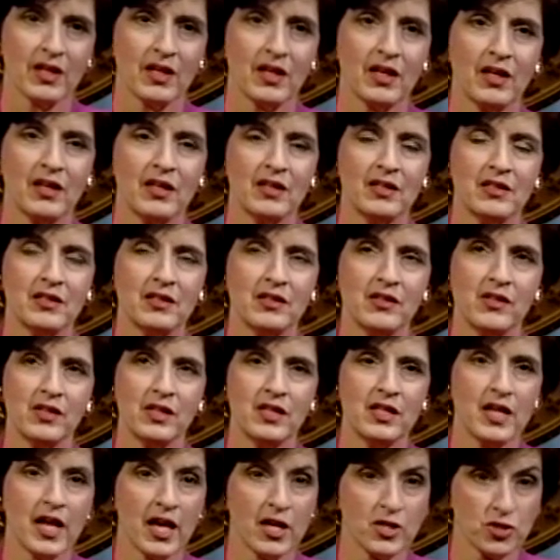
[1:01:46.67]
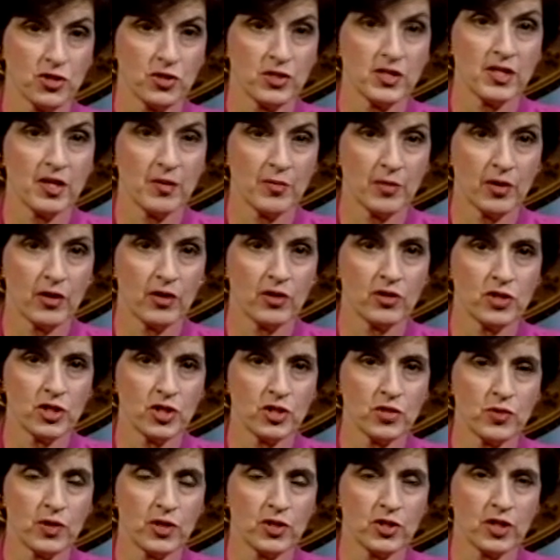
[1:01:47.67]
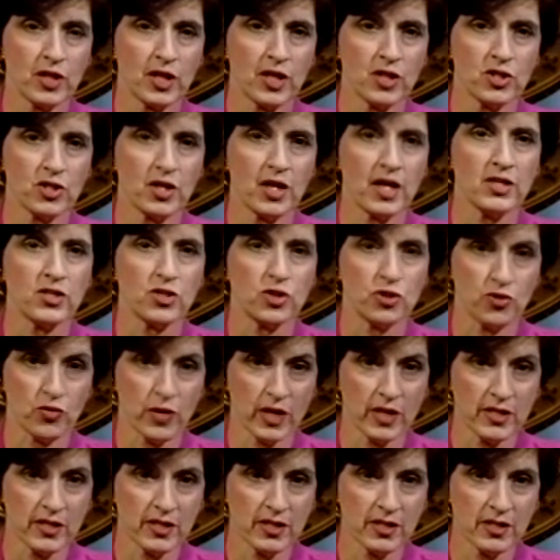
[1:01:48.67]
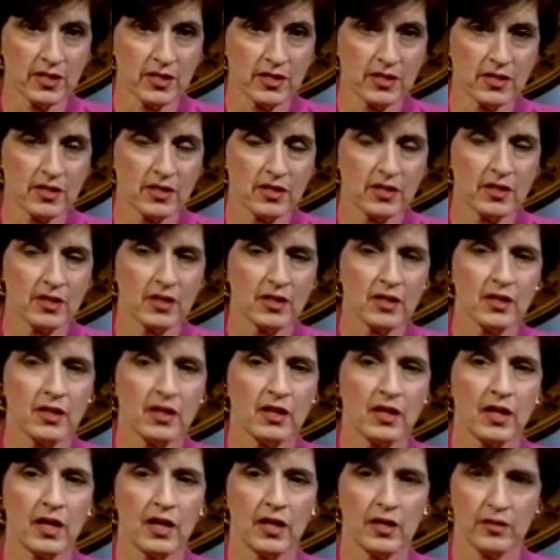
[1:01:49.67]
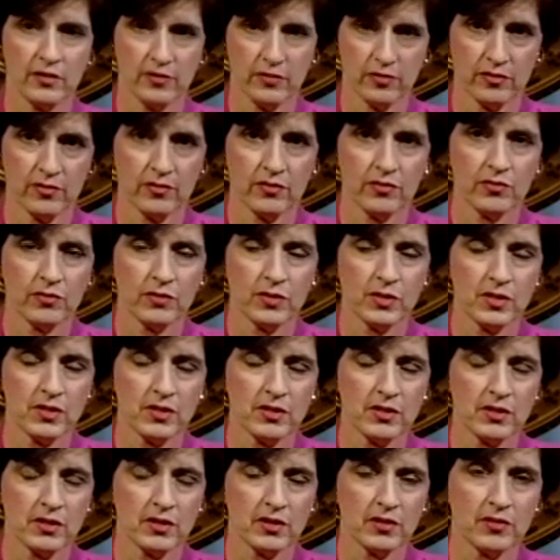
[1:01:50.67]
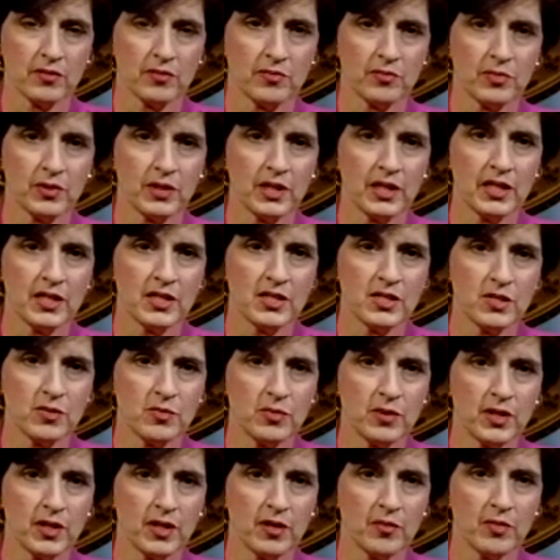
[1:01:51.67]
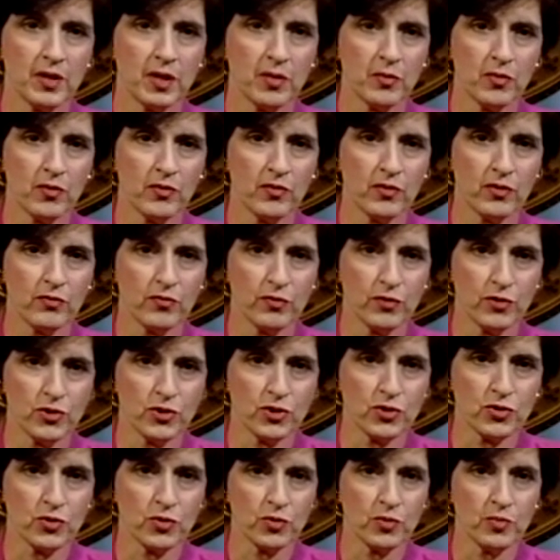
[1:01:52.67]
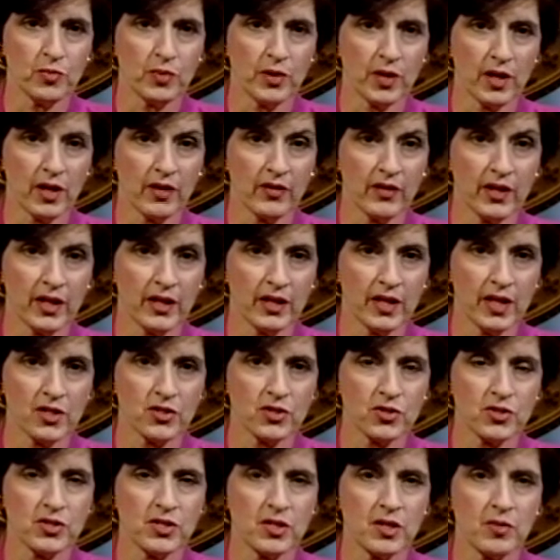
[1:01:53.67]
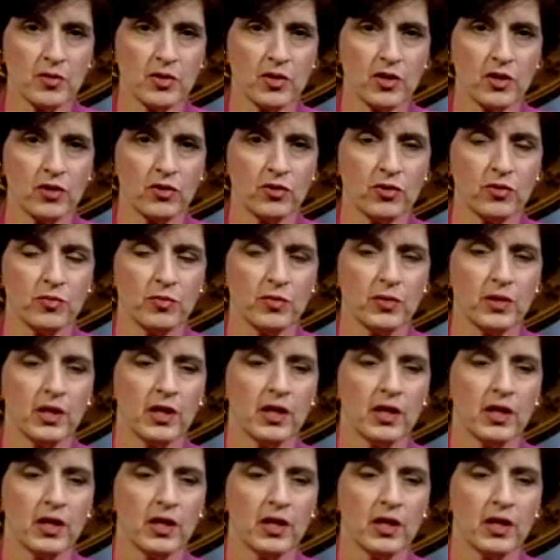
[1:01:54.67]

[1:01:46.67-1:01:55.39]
The National Seminar on Jesuit Education has addressed this. I was pleased to be a member of the first group on that National Seminar group.